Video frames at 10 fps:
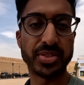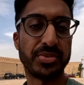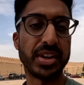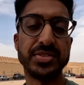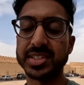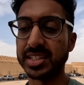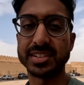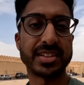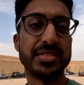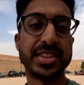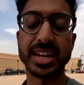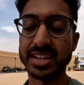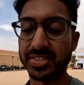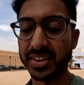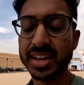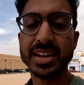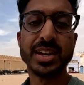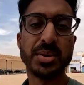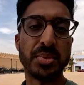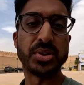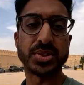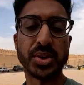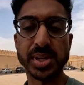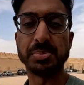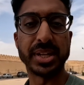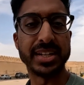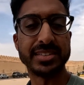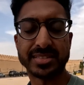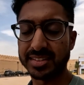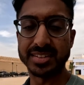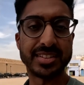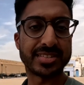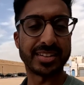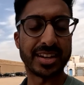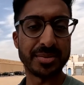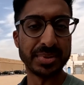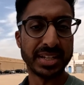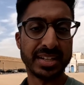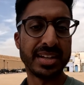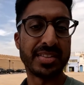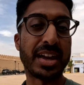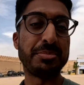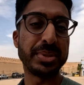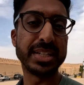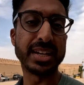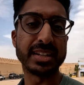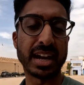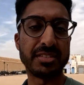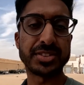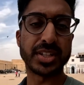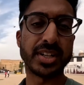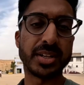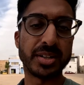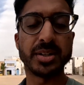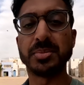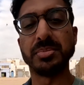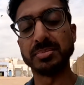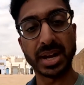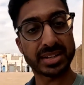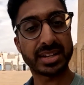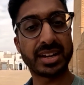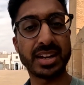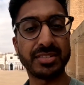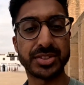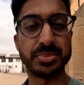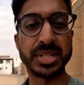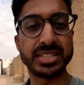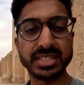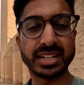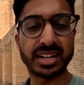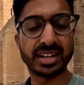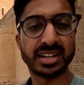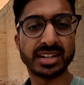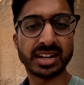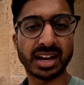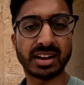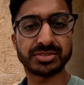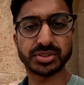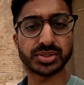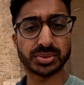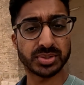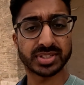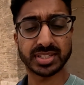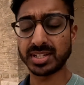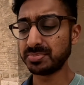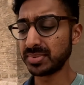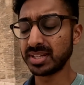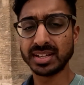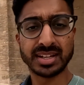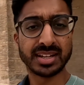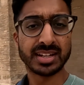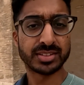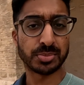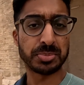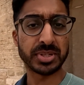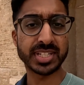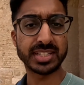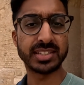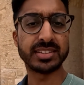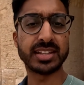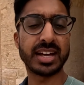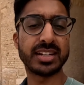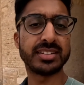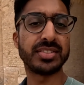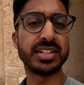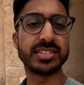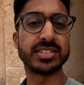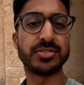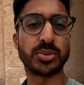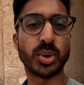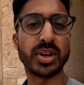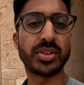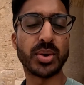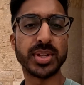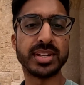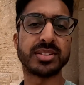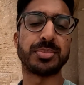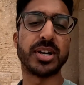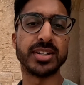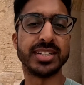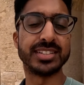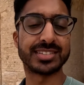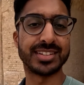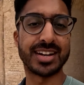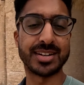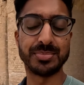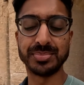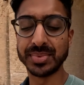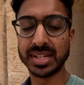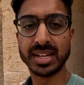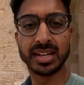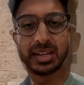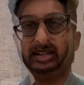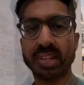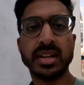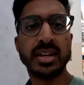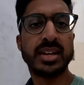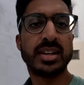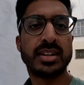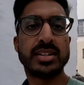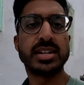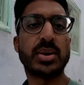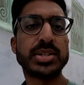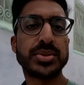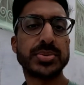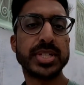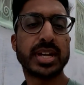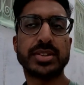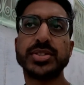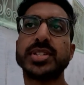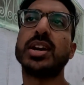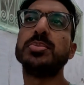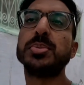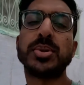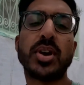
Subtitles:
5th, 6th, 7th, 8th most holy place in Islam. That being after Mecca, after Medina, after Jerusalem. So people say that this is the 4th holiest spot in Islam. Now, I don't really understand how people